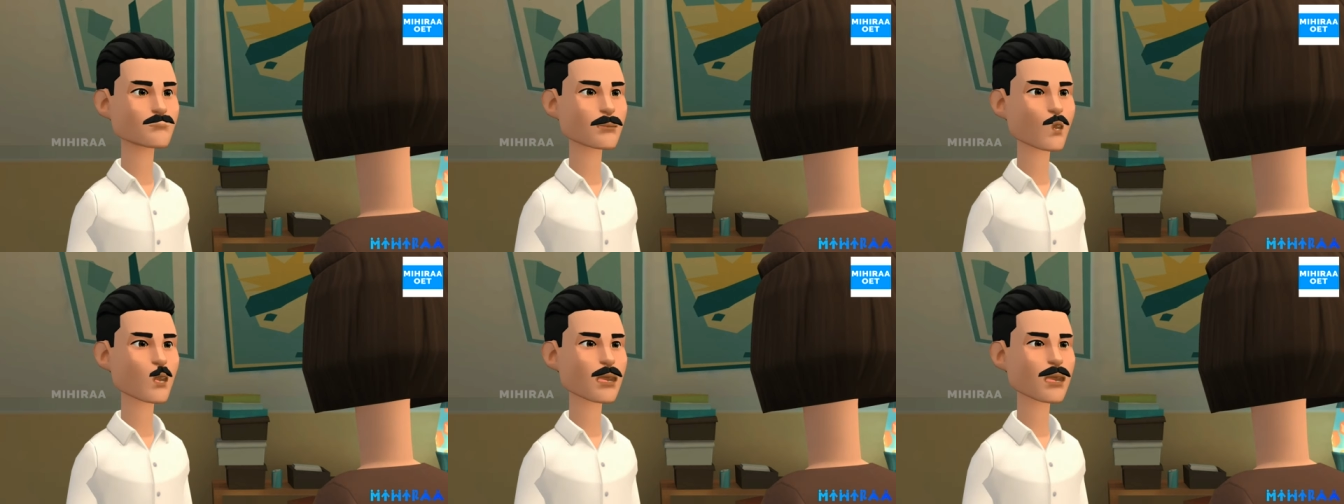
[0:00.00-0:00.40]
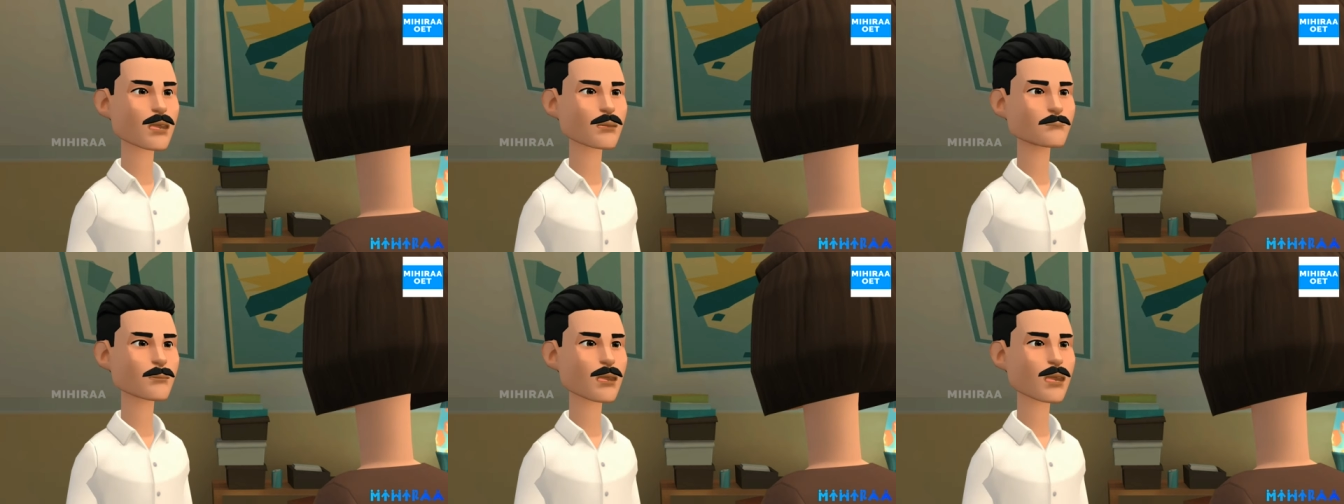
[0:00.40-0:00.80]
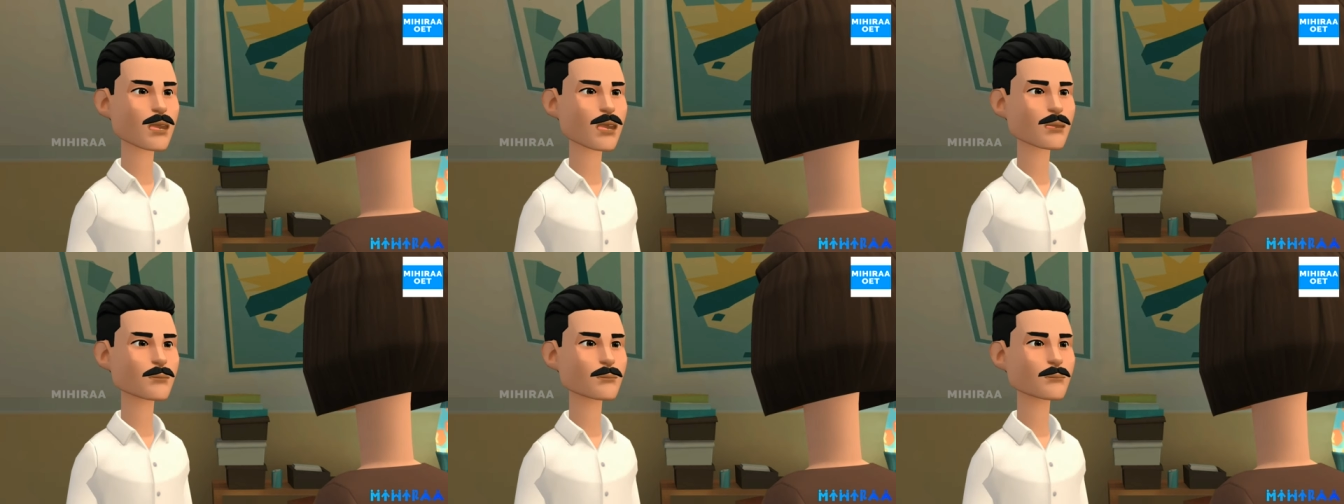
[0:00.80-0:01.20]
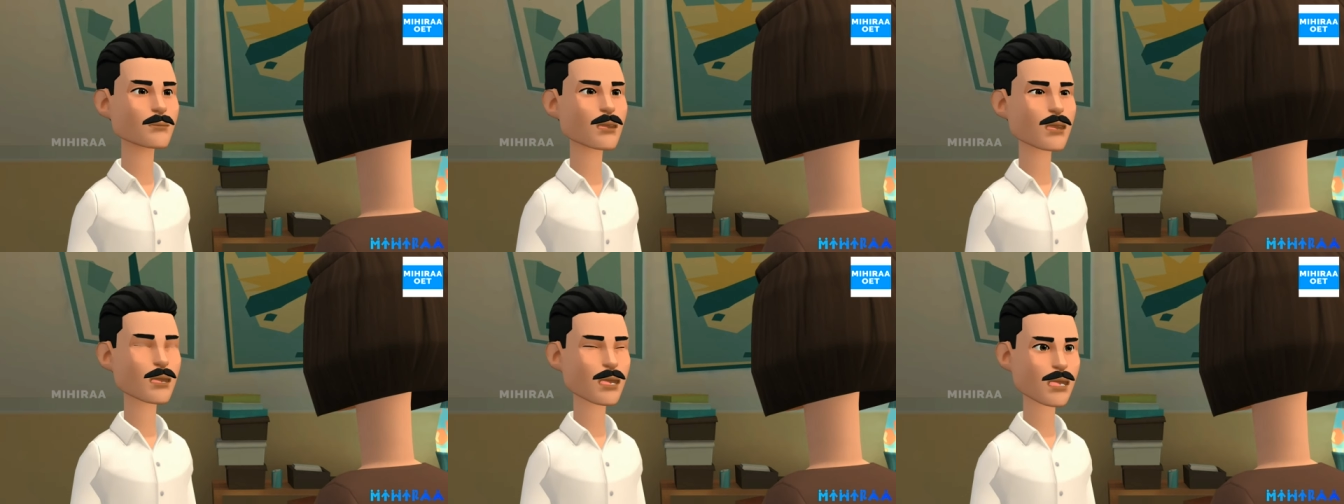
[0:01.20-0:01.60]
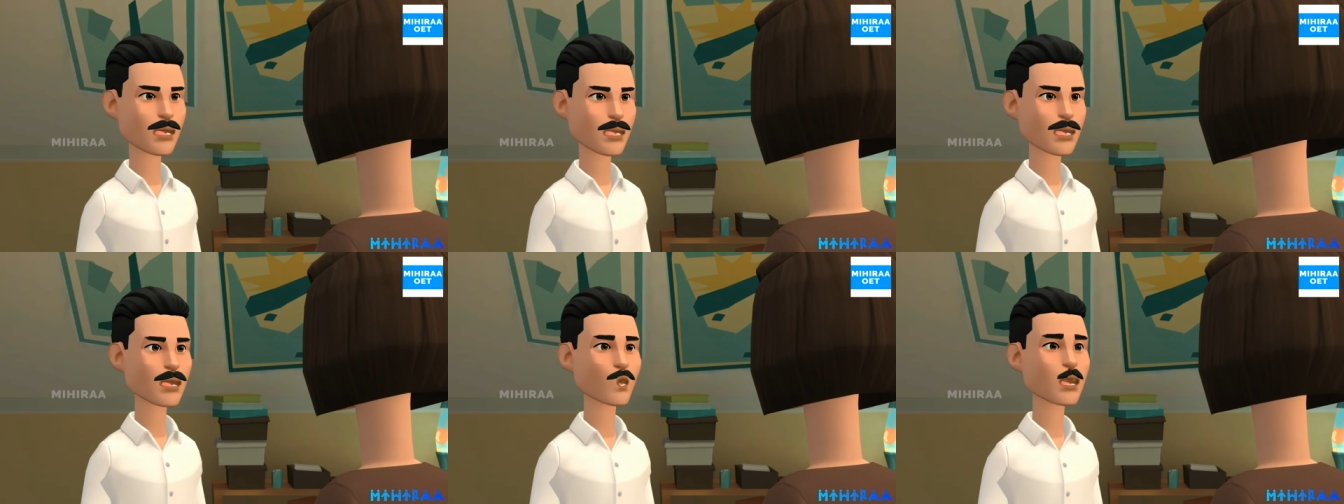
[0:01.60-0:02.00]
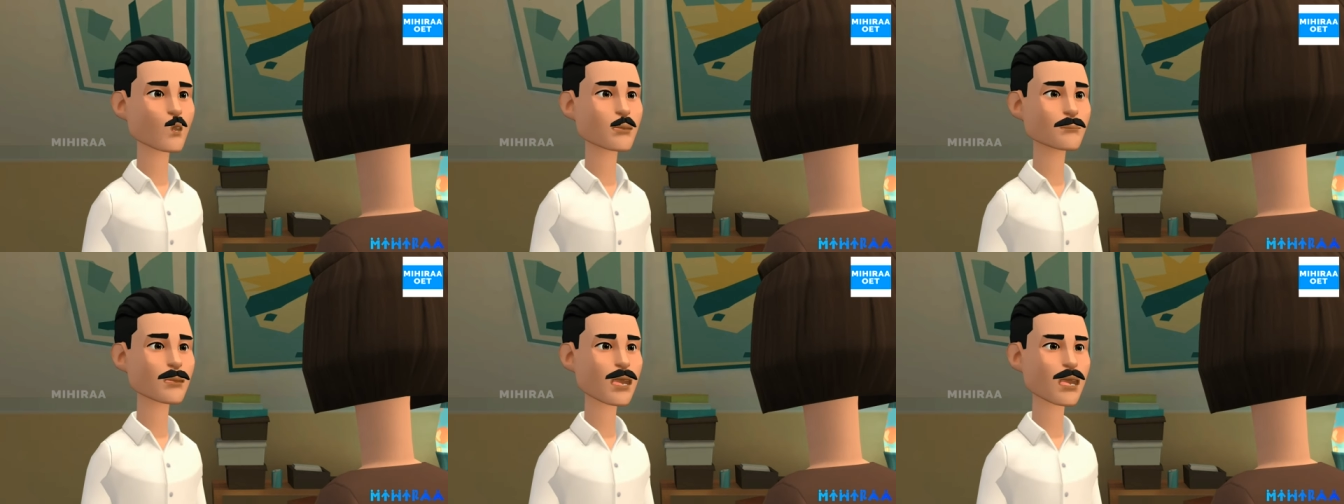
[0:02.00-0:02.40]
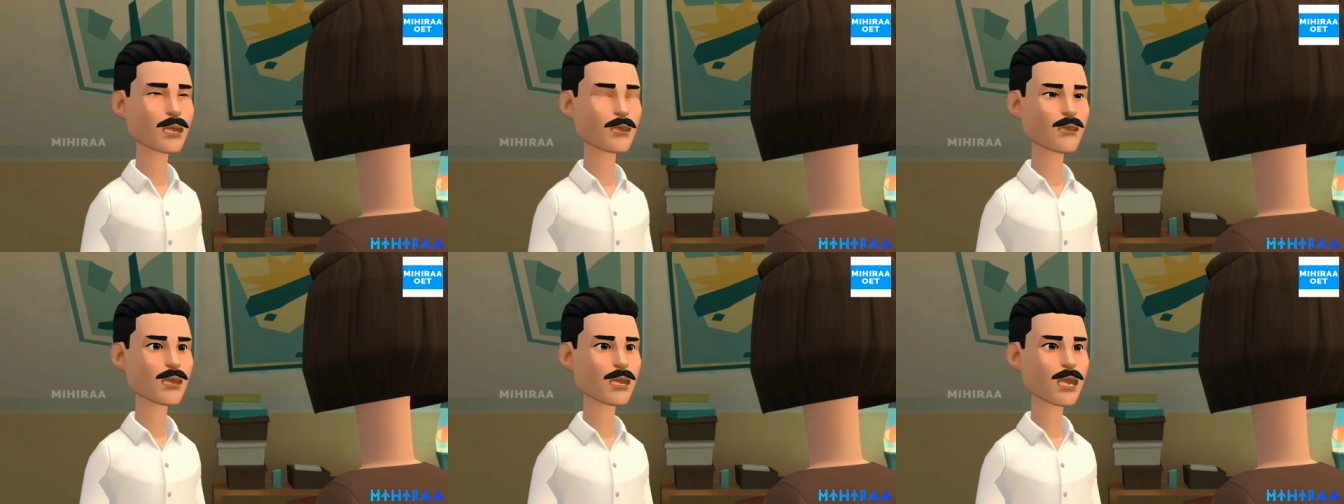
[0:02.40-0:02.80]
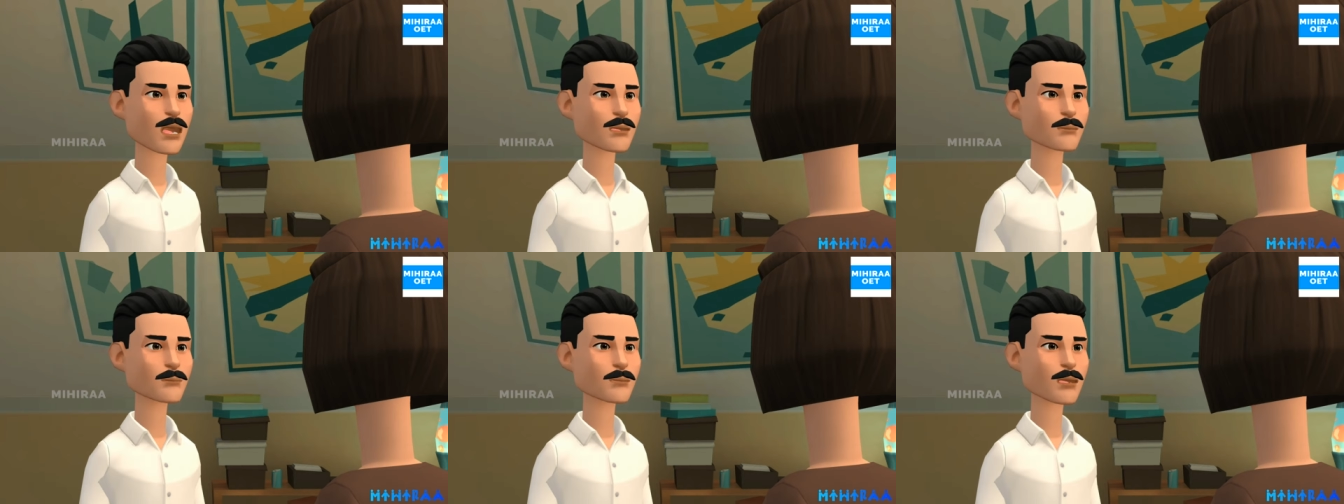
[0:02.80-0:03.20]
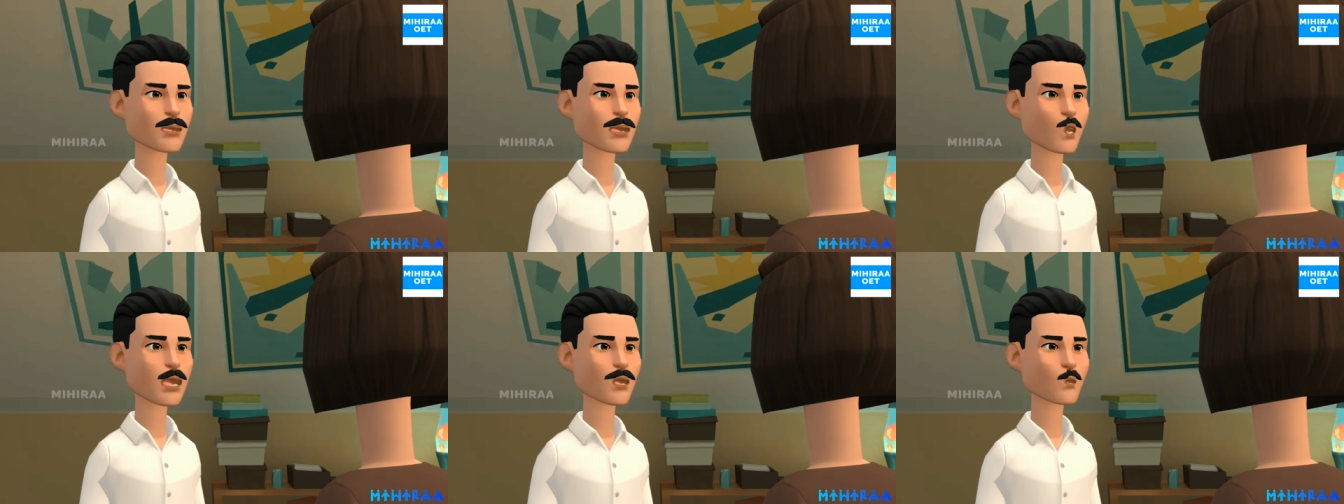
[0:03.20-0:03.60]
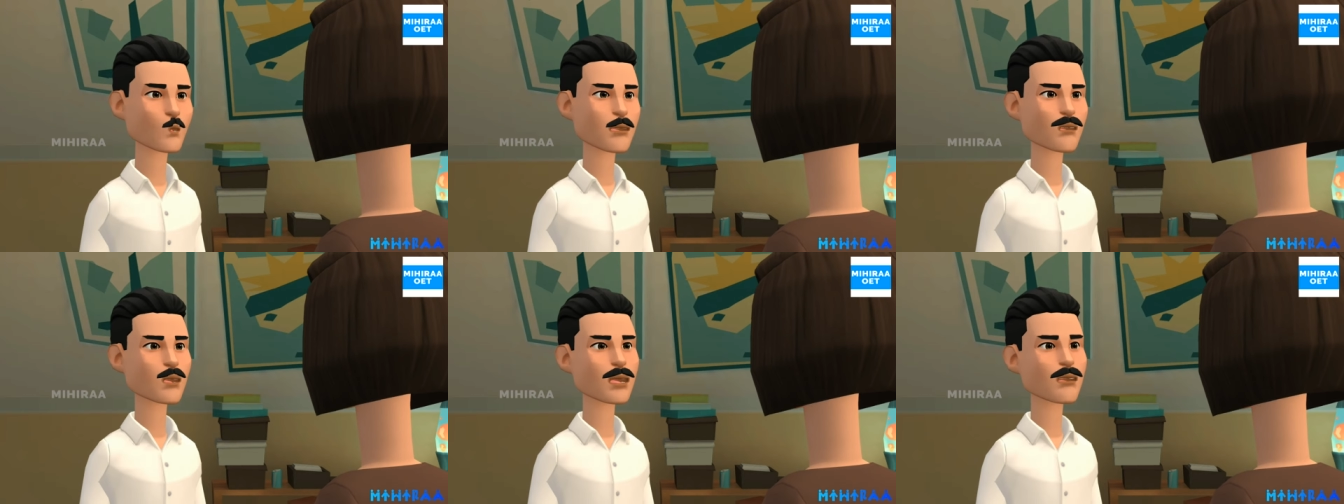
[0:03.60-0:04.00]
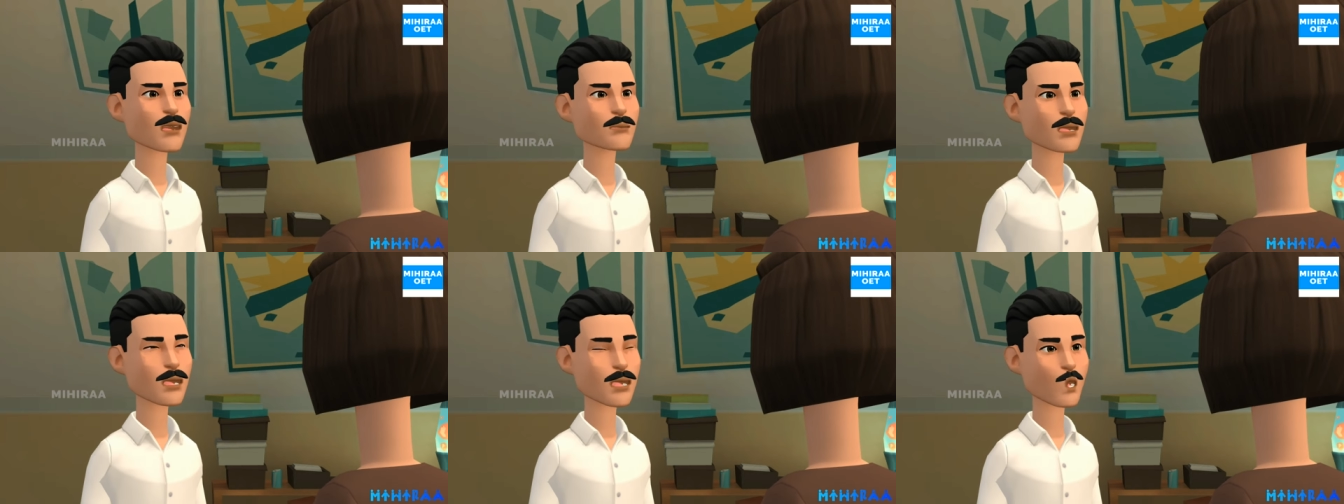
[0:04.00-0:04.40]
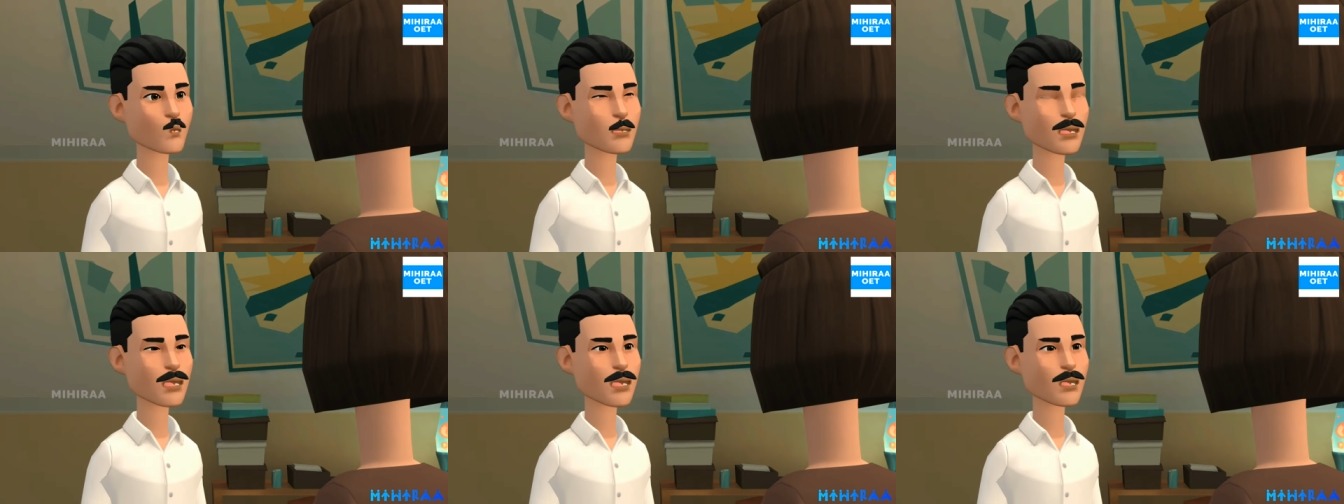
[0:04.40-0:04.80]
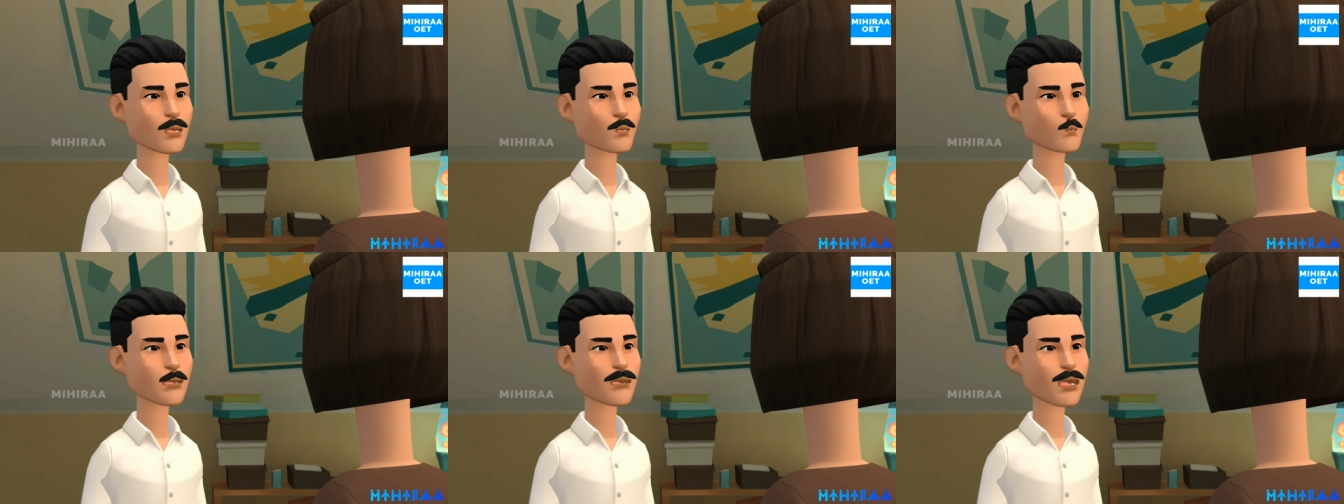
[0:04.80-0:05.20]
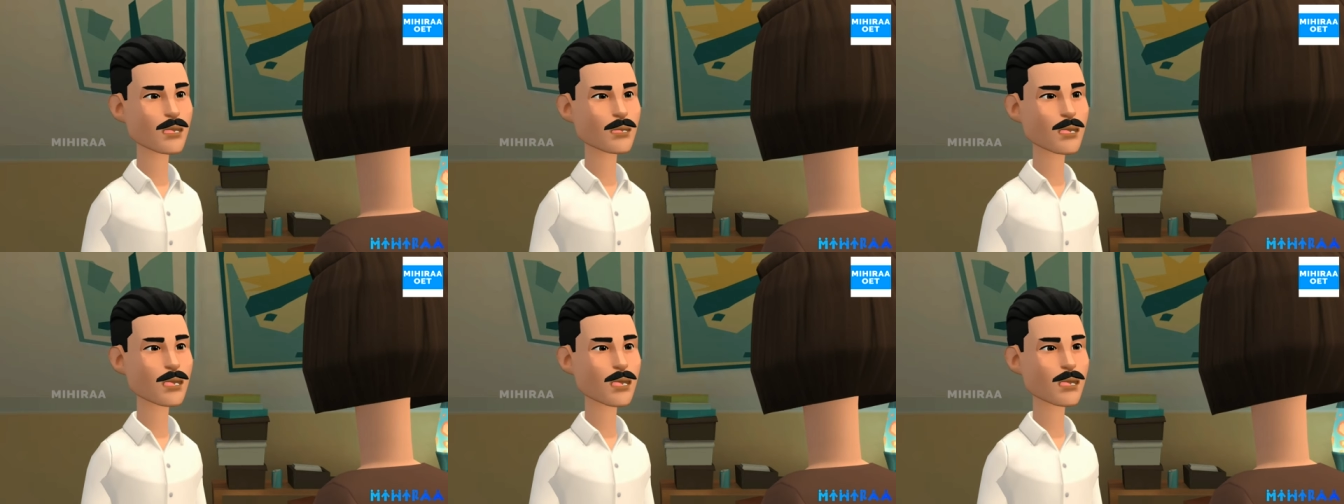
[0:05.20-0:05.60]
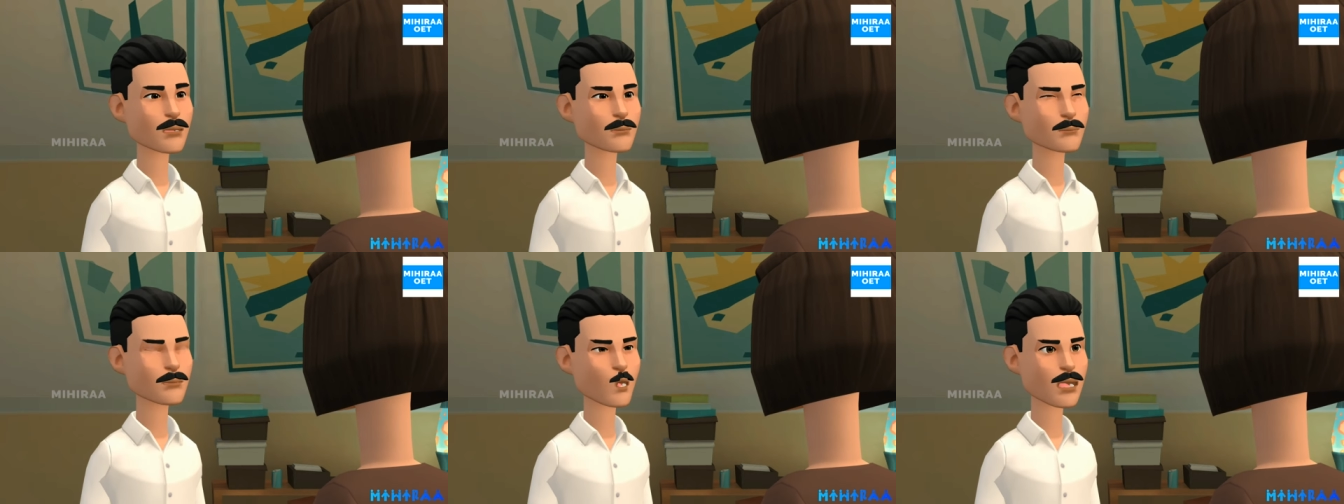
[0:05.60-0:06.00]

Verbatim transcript: During admission, his condition was a bit severe, and he was suffering from acute meningoencephalitis,